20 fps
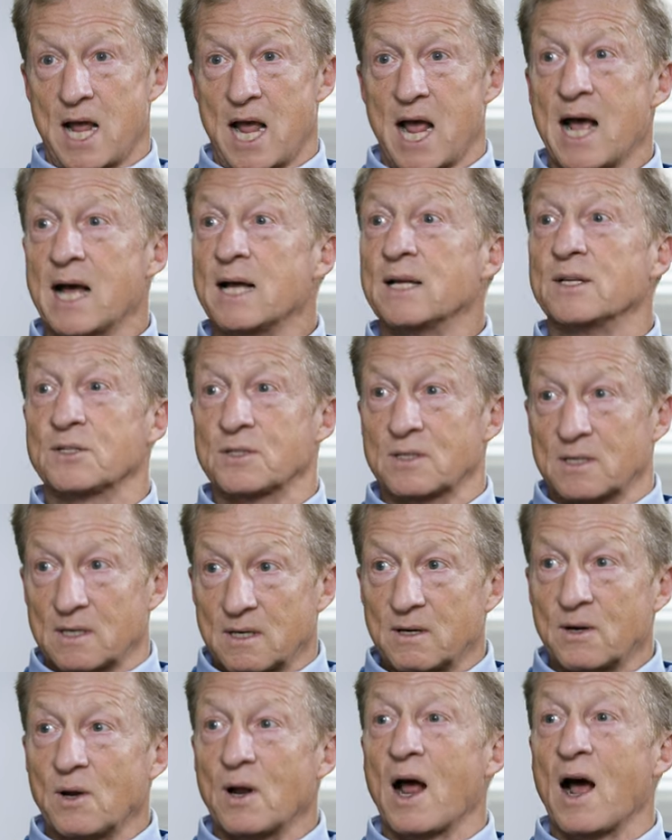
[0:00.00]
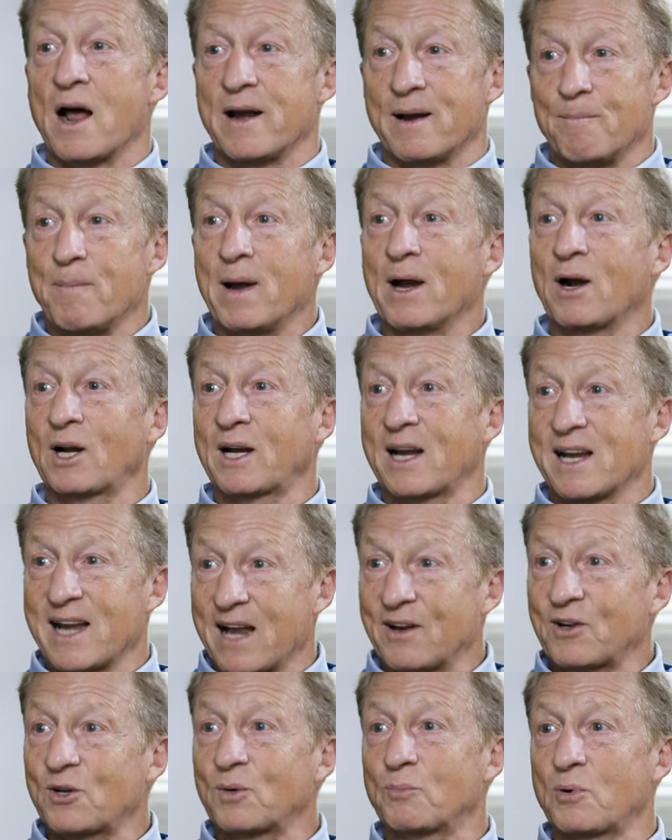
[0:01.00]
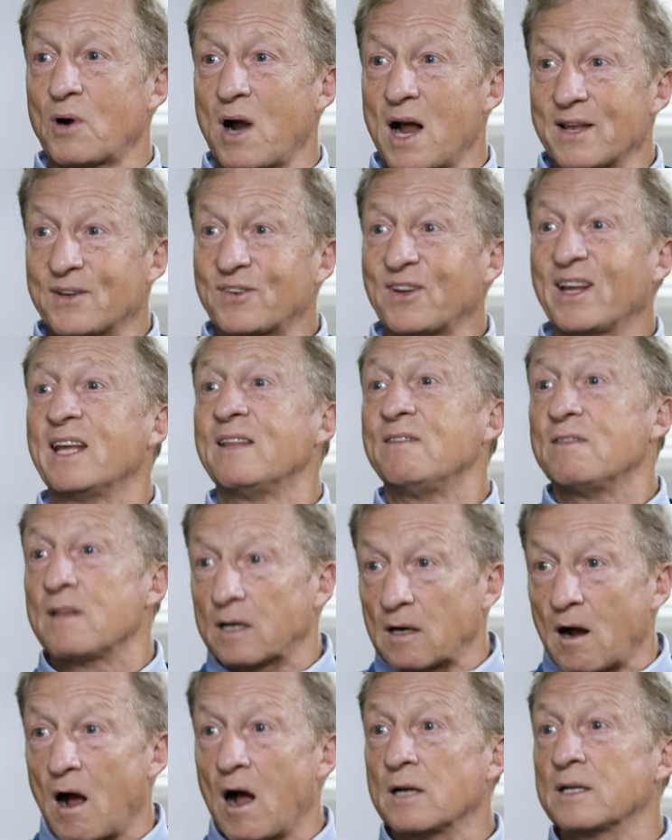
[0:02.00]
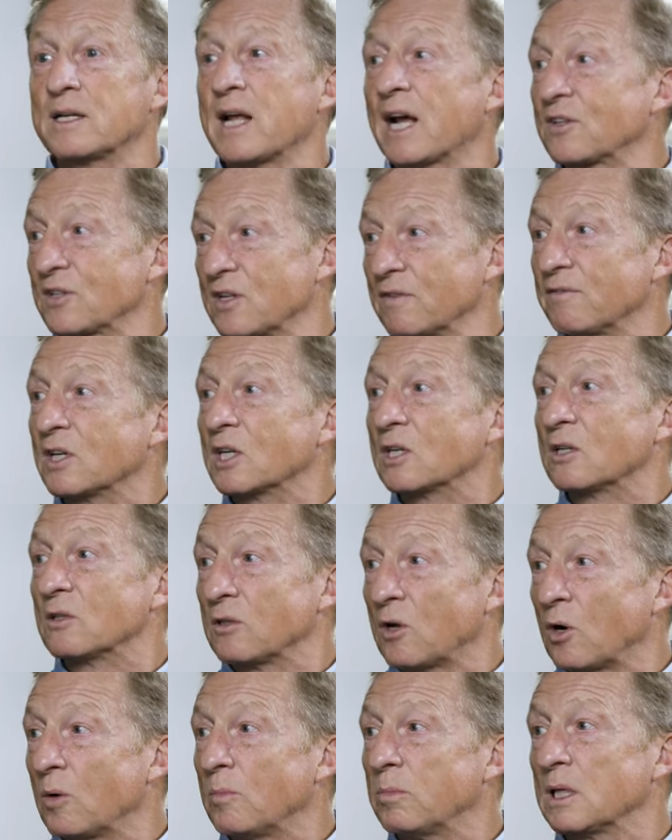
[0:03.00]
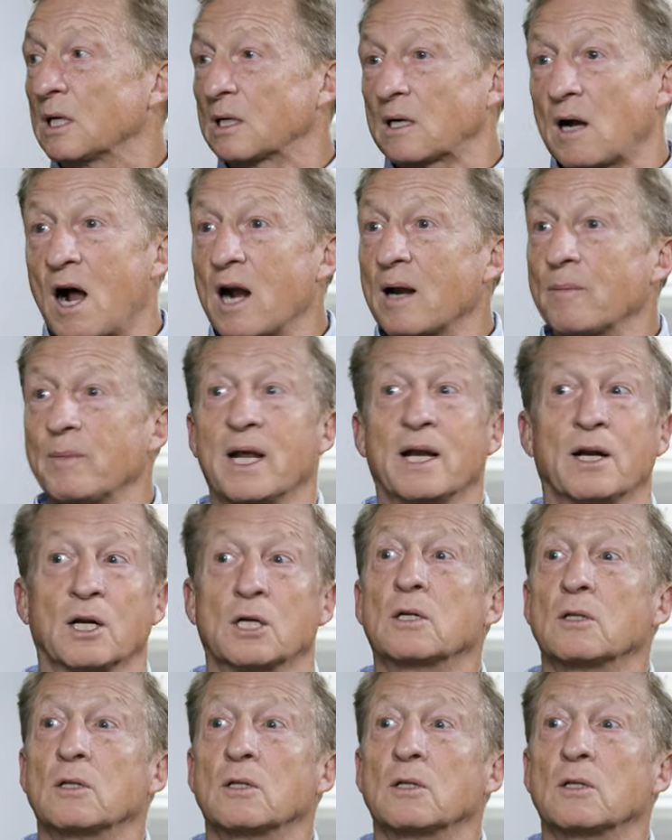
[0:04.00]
as an American enterprise in the context of a global economy and a